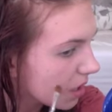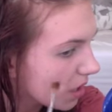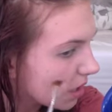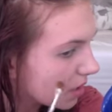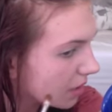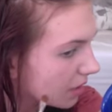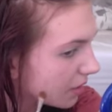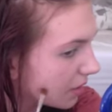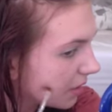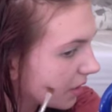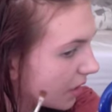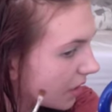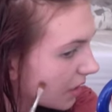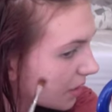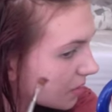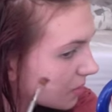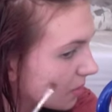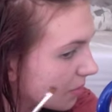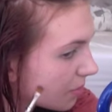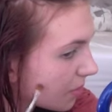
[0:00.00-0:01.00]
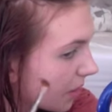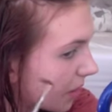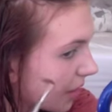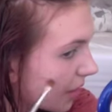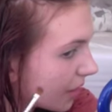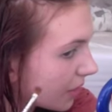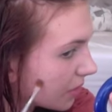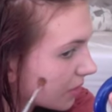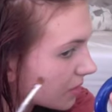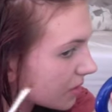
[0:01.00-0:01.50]
Another key to
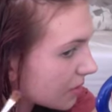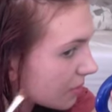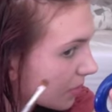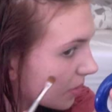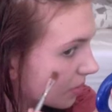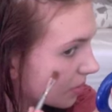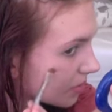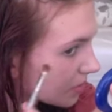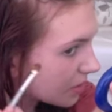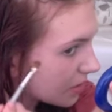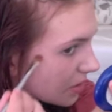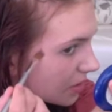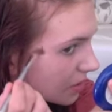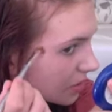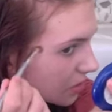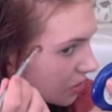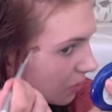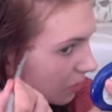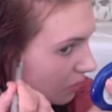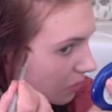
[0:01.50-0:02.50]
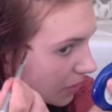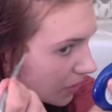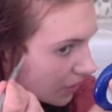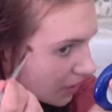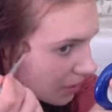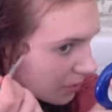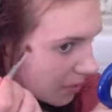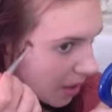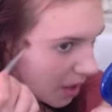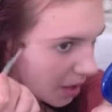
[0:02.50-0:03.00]
applying Lucy Minerals is to
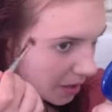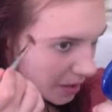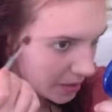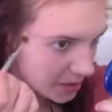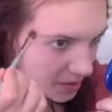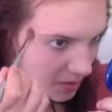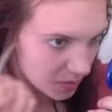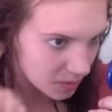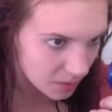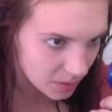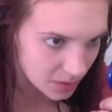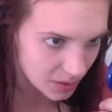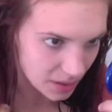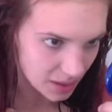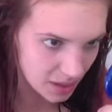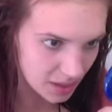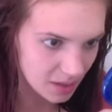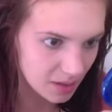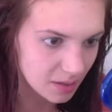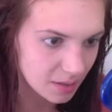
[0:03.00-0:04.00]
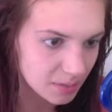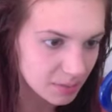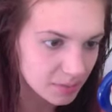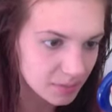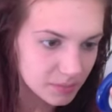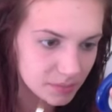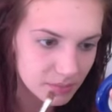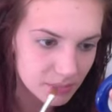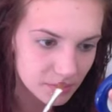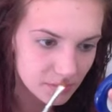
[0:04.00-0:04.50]
really well exfoliate,
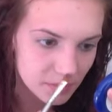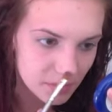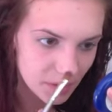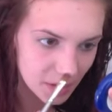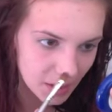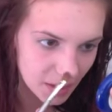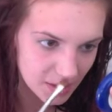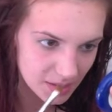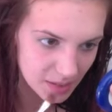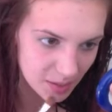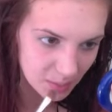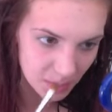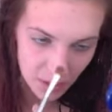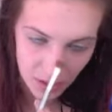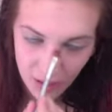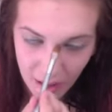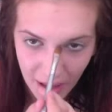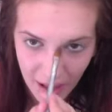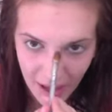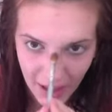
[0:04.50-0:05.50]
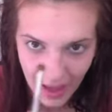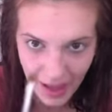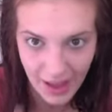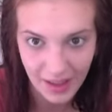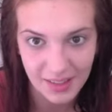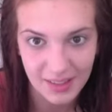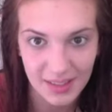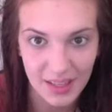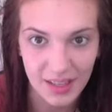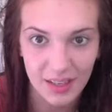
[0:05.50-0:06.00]
because it will
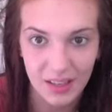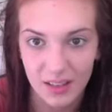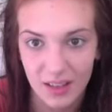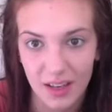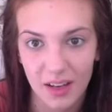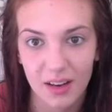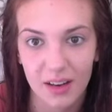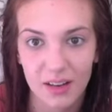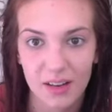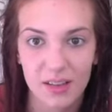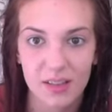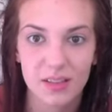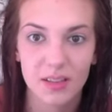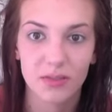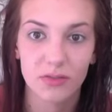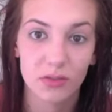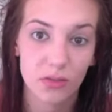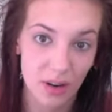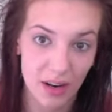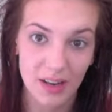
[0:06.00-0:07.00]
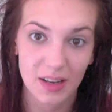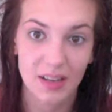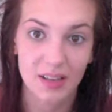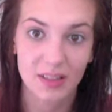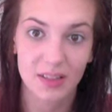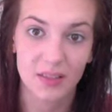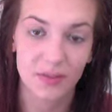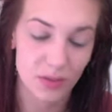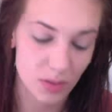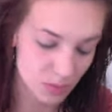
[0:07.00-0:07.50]
accent any areas of dryness
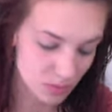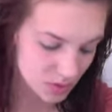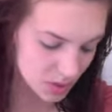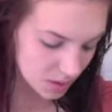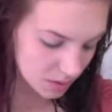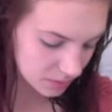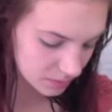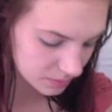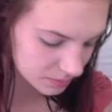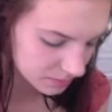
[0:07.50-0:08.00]
if you don't.